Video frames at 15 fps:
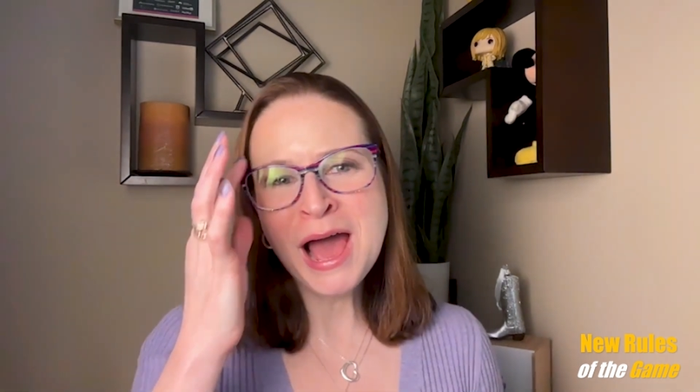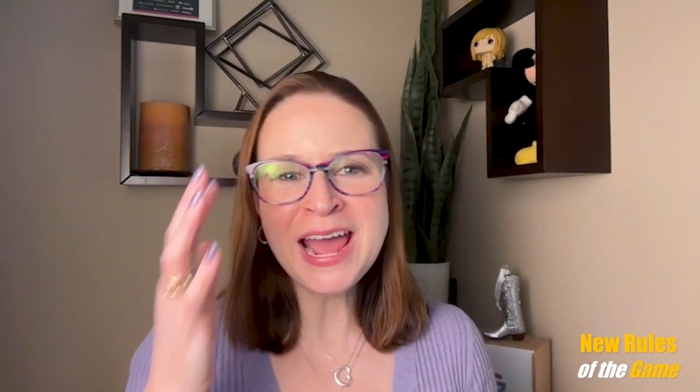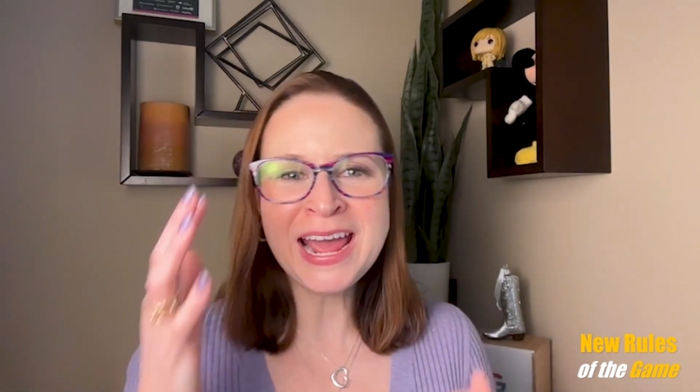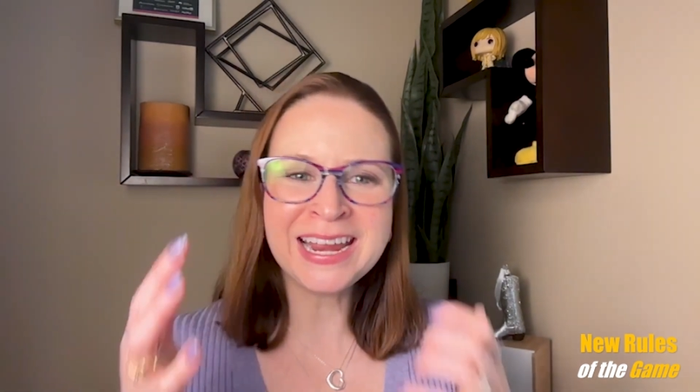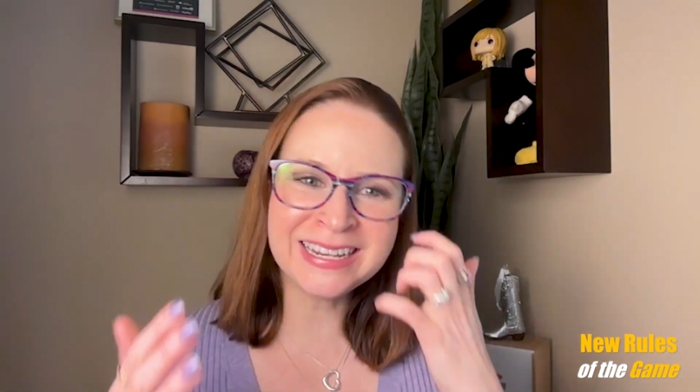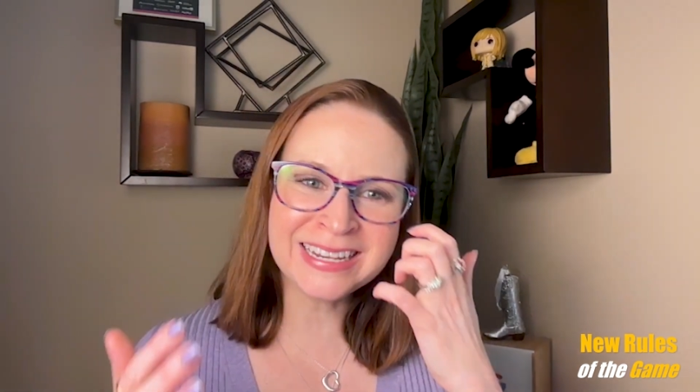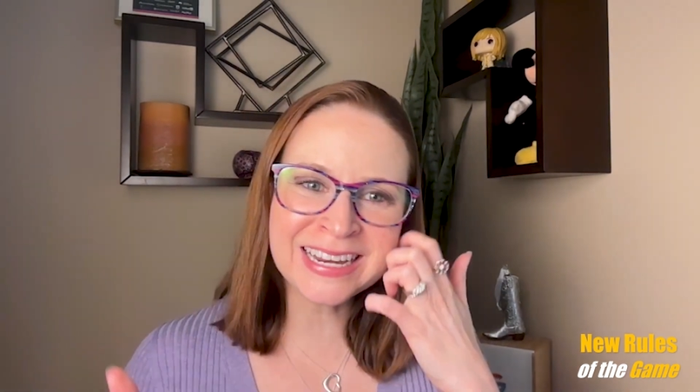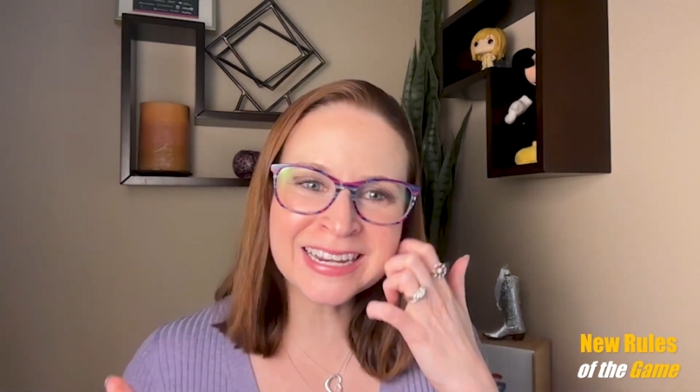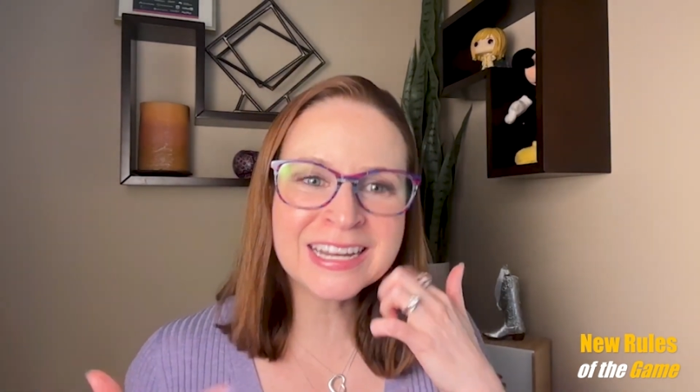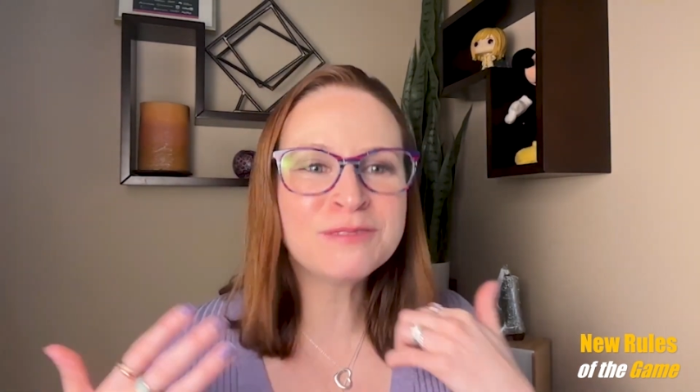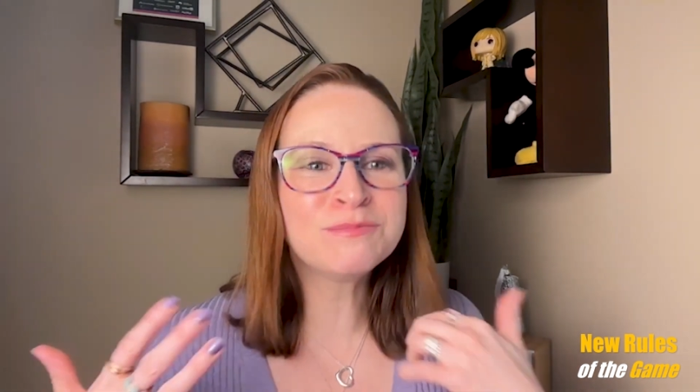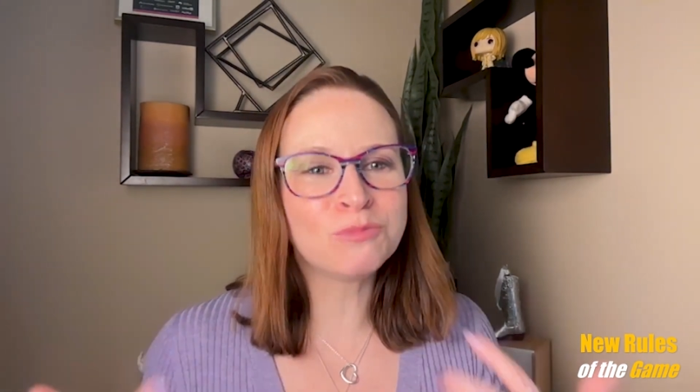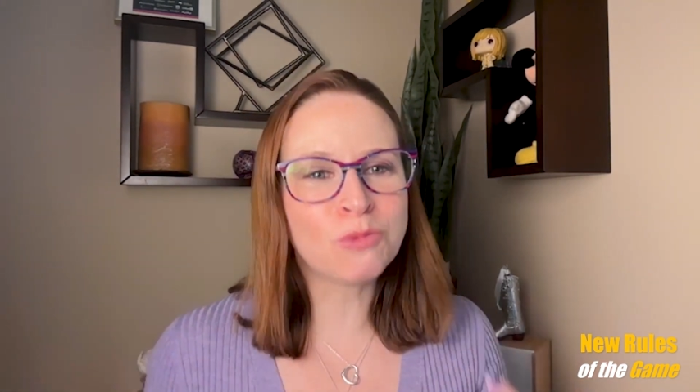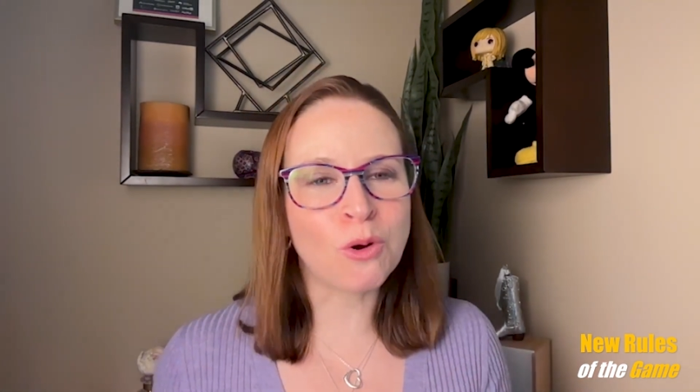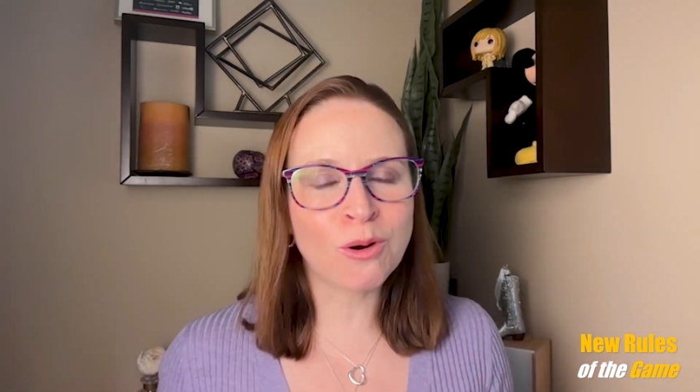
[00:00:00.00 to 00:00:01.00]
It
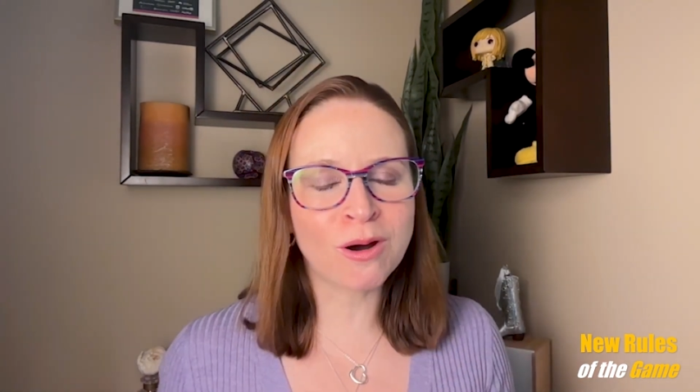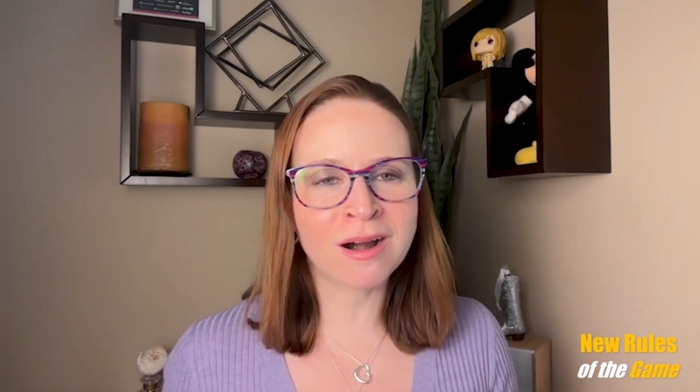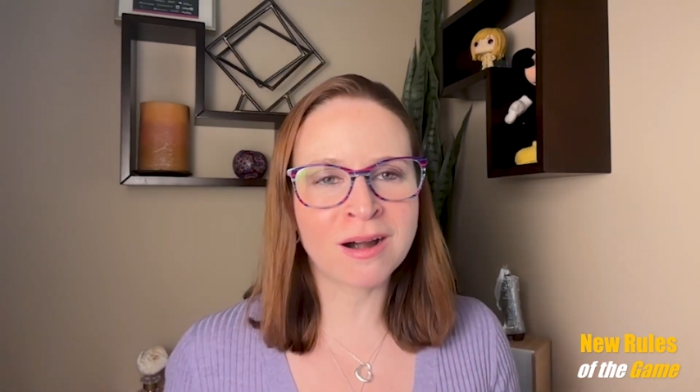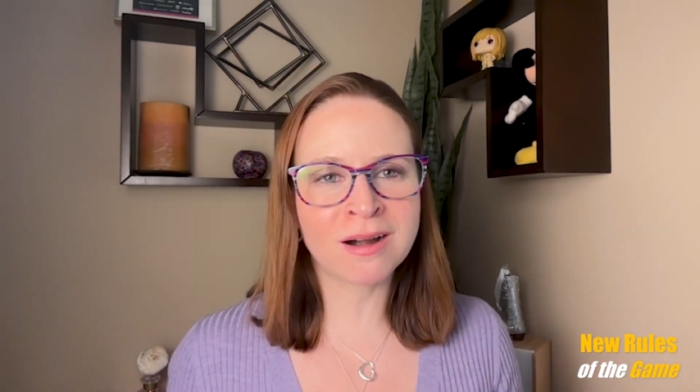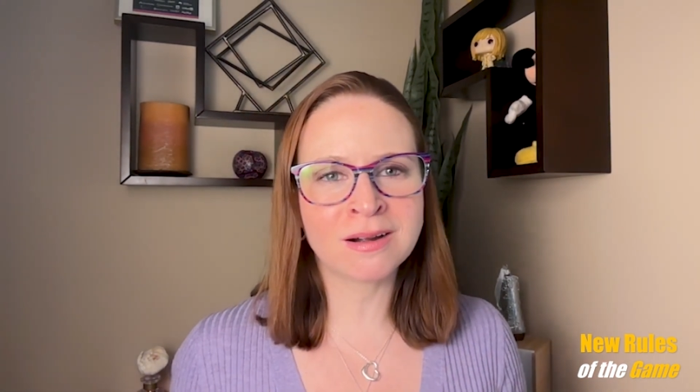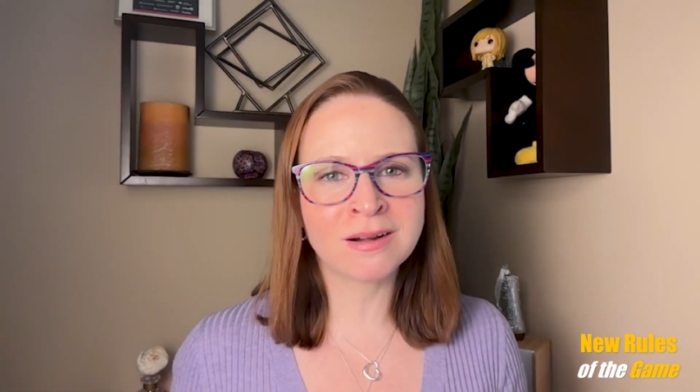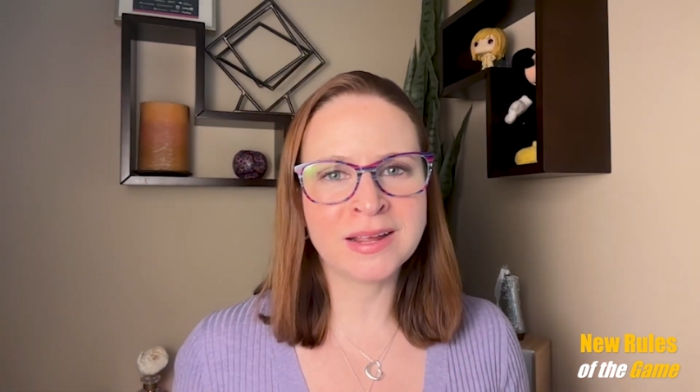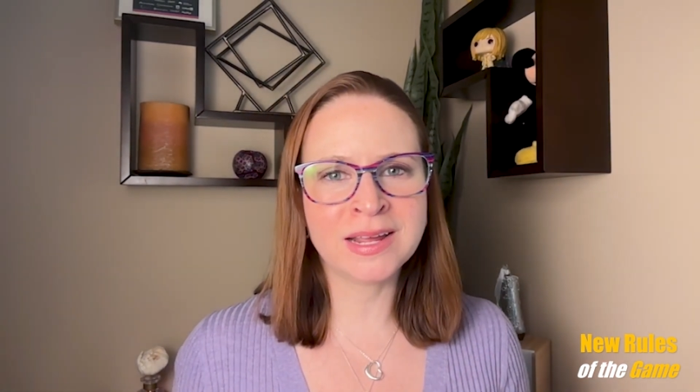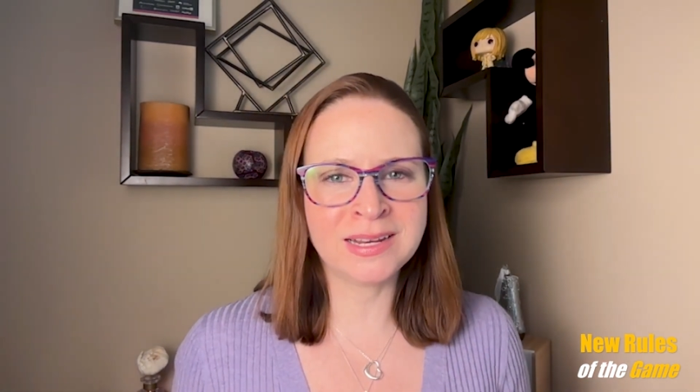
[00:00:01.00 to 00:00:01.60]
needed more